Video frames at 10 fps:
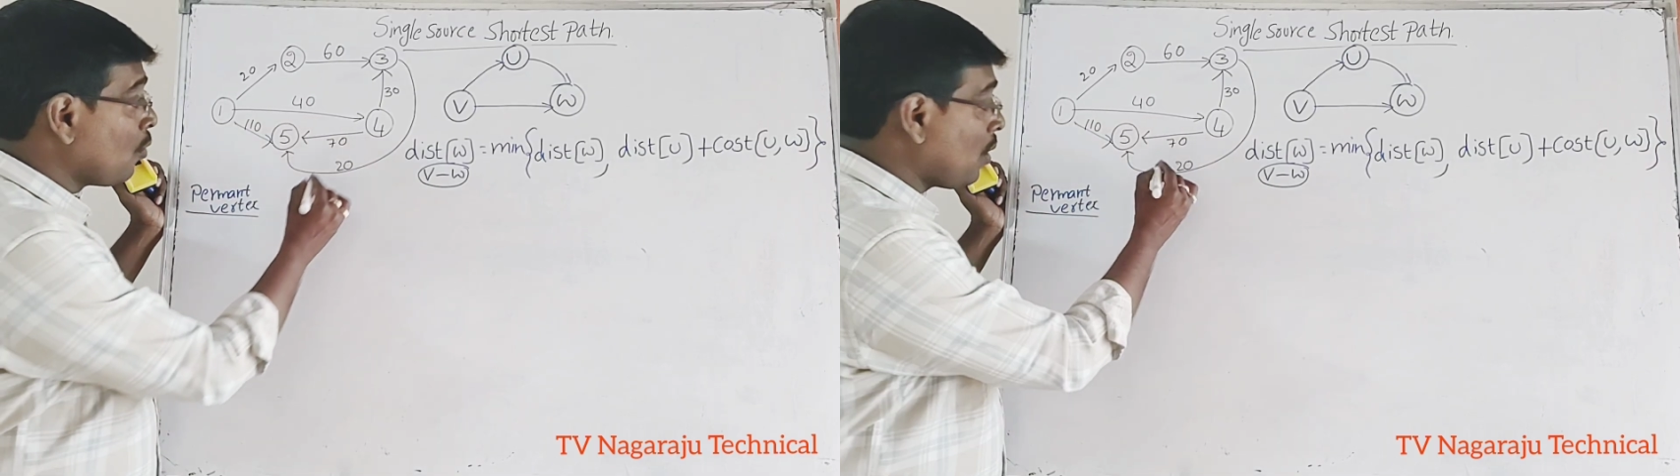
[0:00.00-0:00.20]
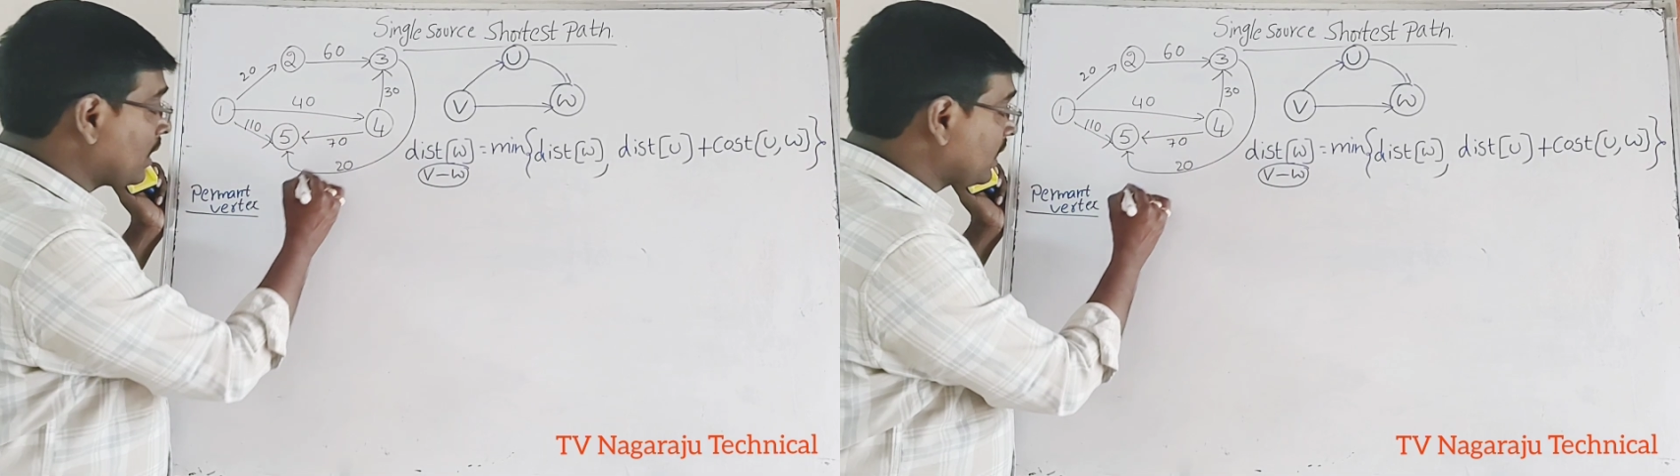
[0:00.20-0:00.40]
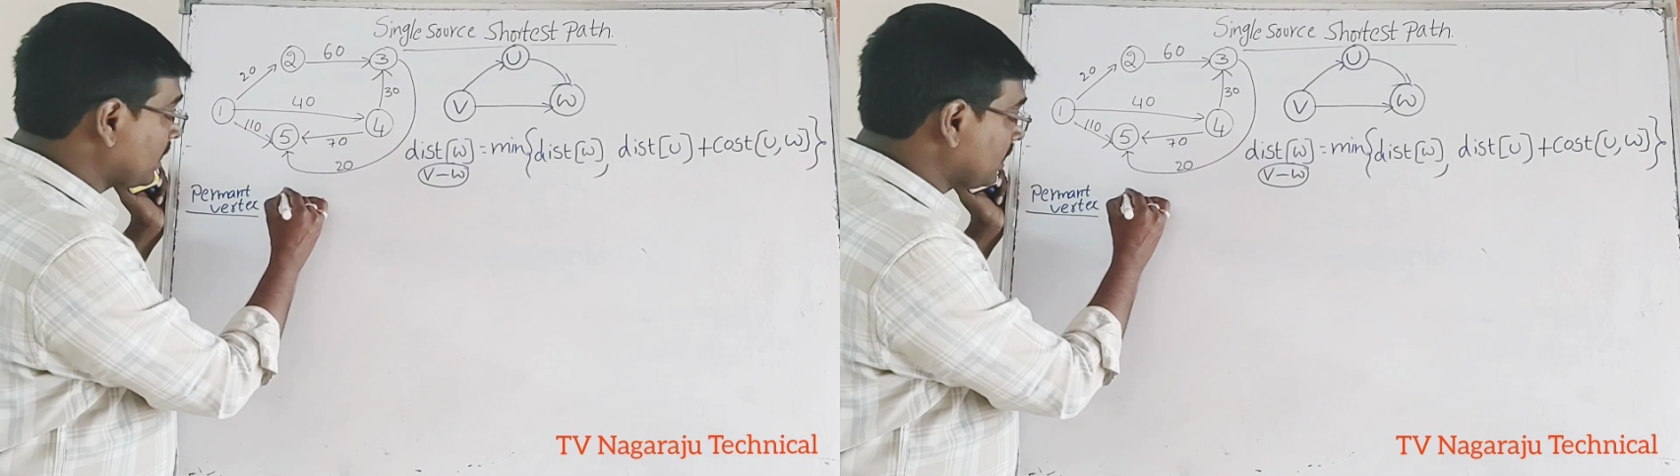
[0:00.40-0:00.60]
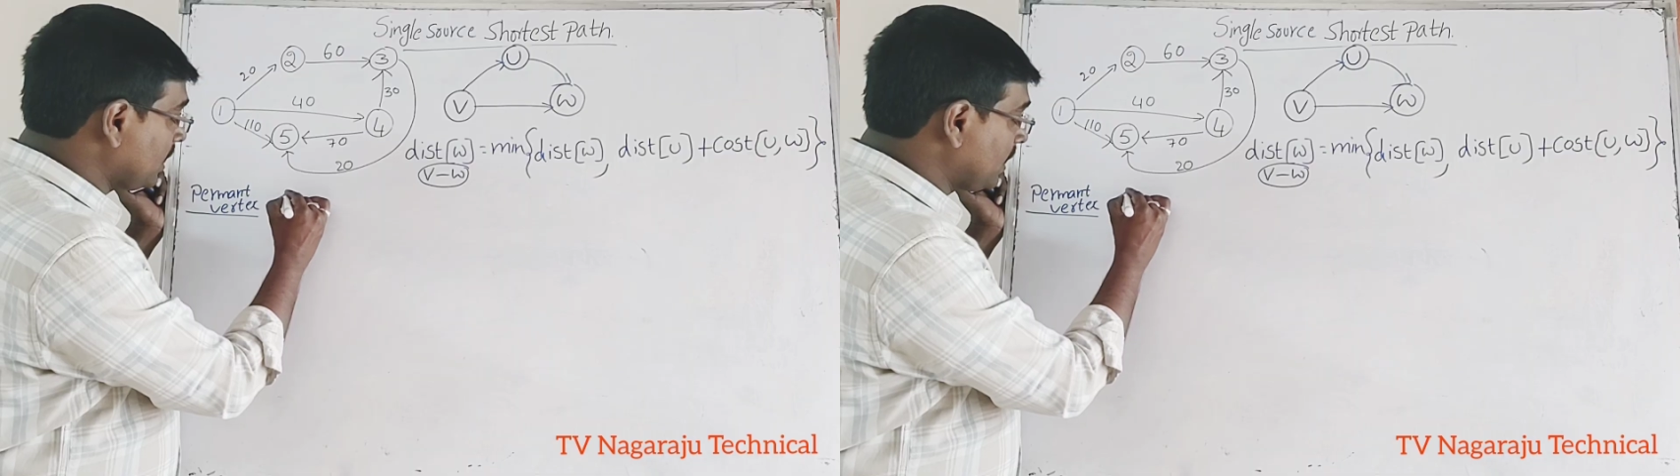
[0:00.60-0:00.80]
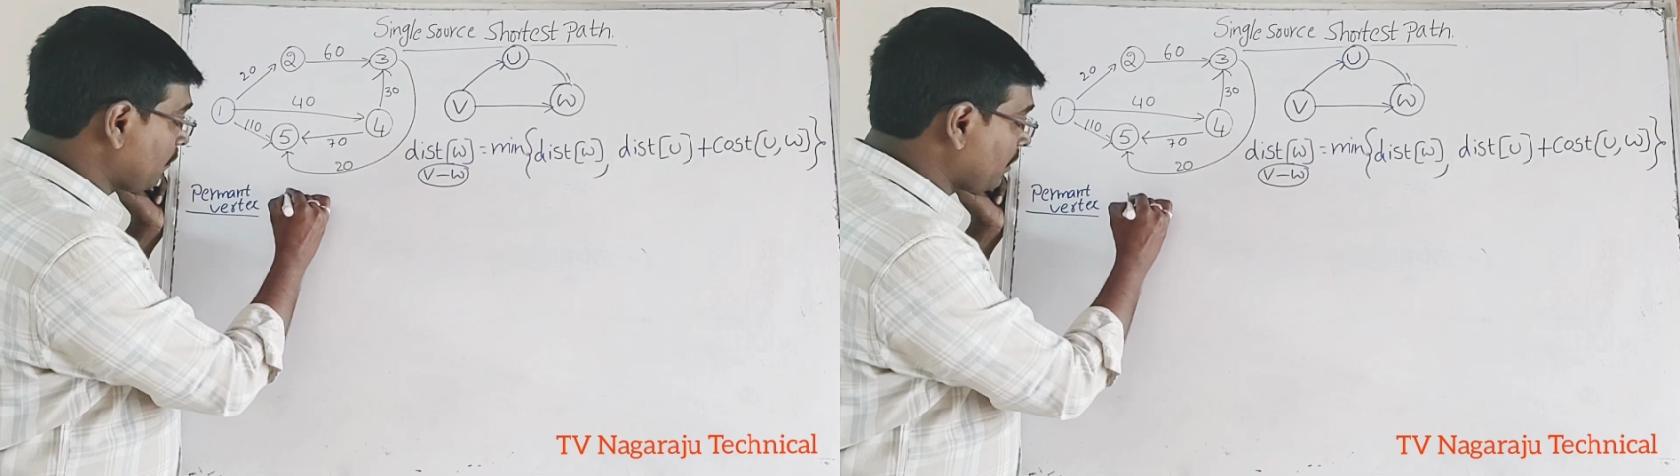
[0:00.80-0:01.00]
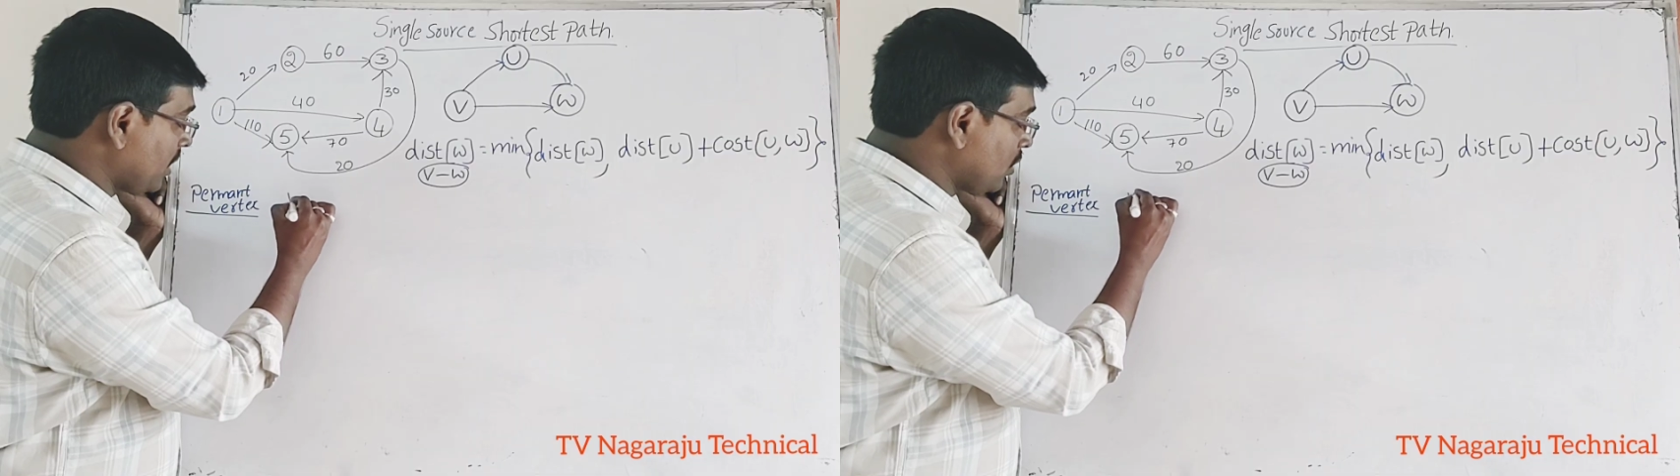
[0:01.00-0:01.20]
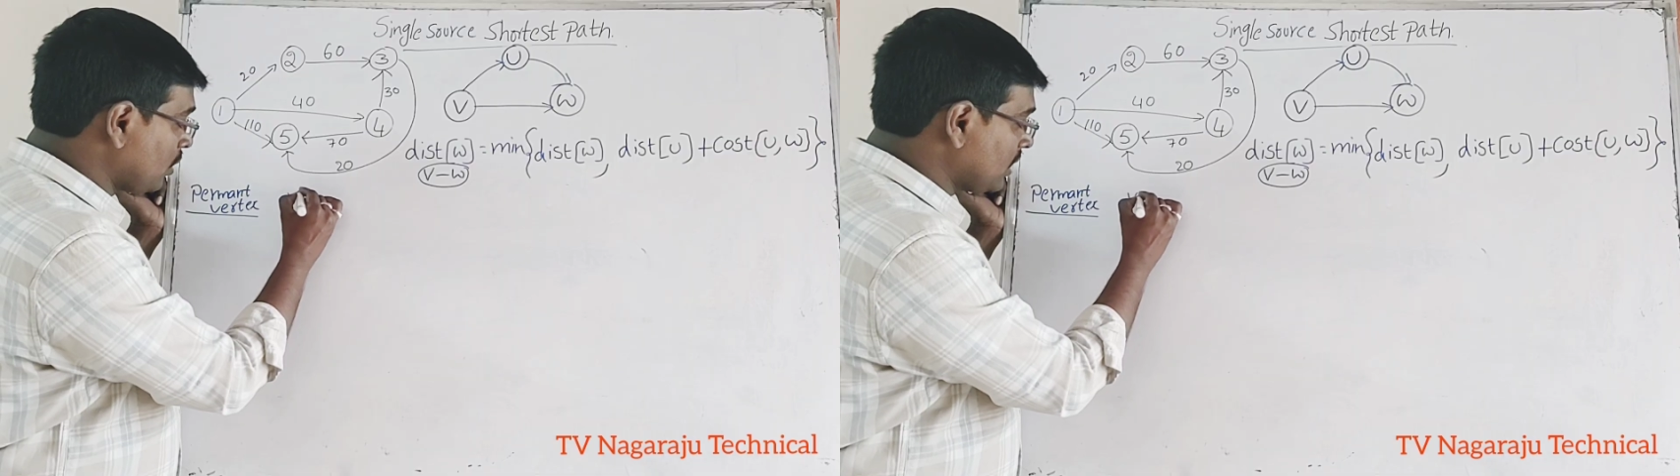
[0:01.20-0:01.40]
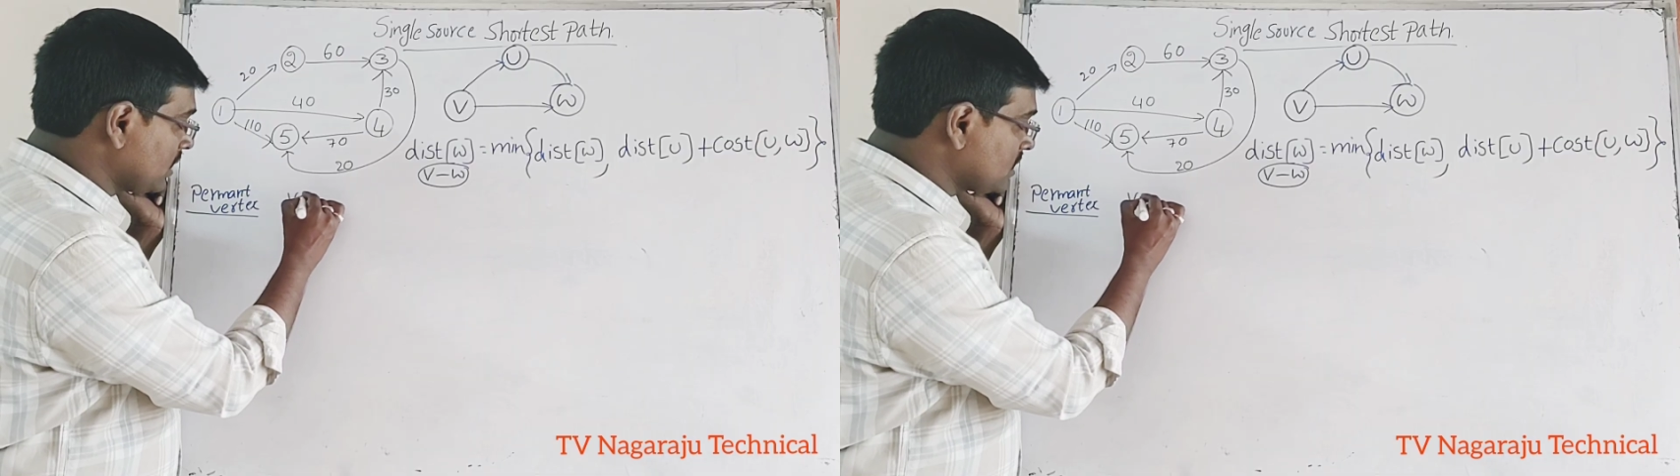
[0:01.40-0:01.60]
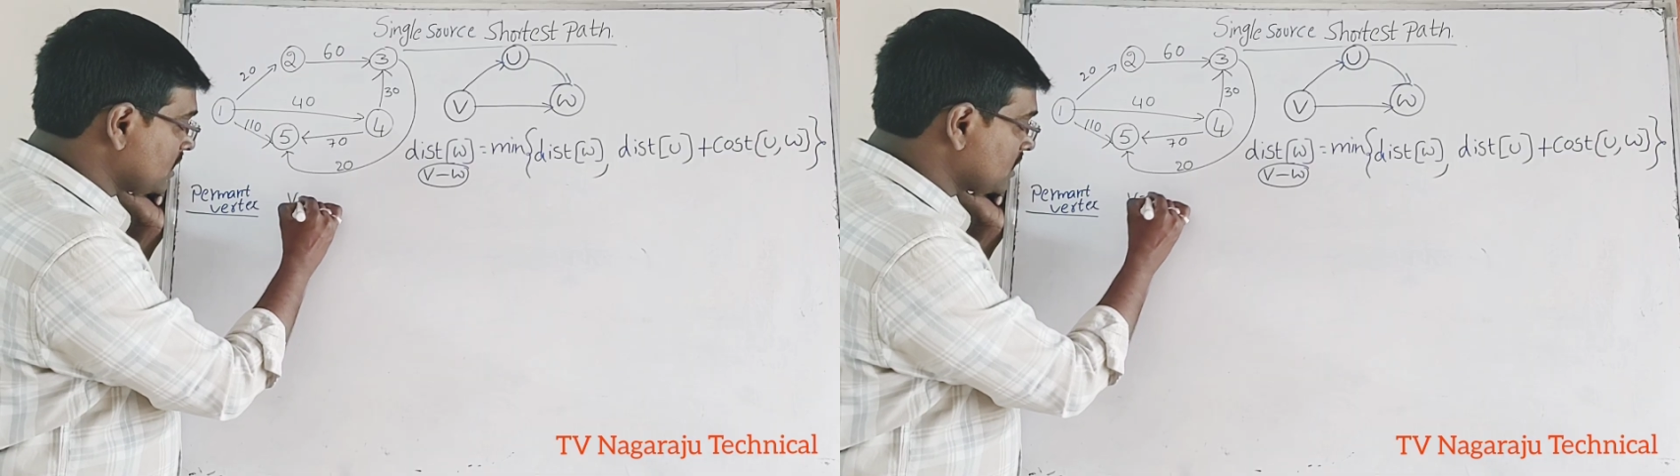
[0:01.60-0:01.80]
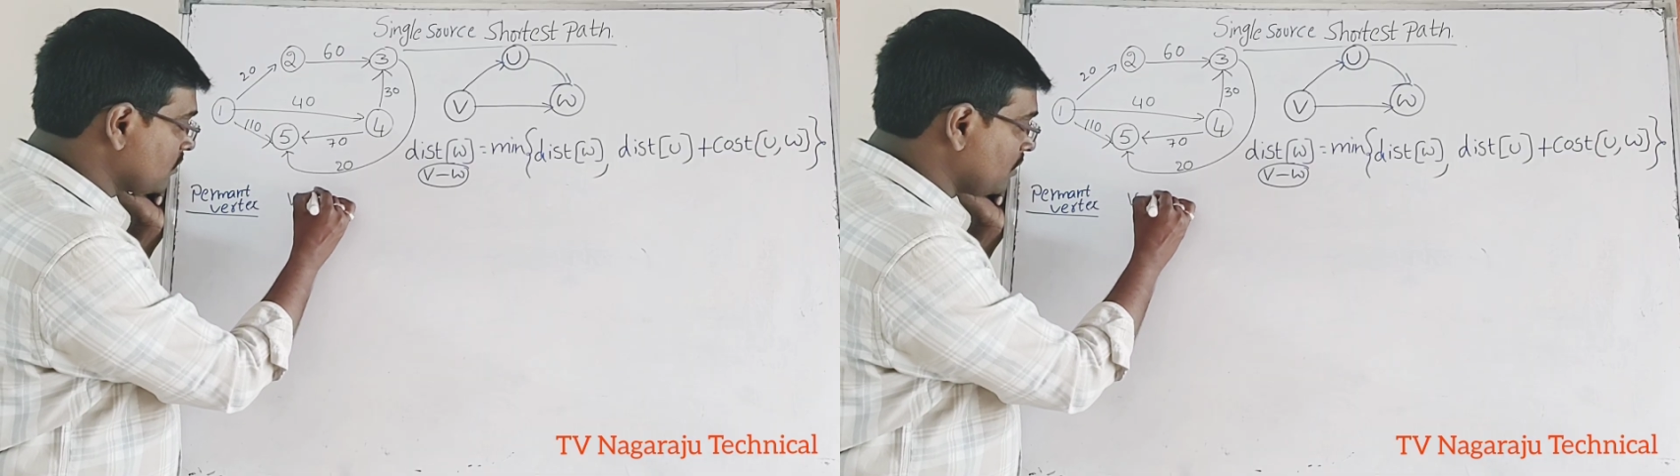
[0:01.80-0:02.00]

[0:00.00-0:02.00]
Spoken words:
What are the different vertices?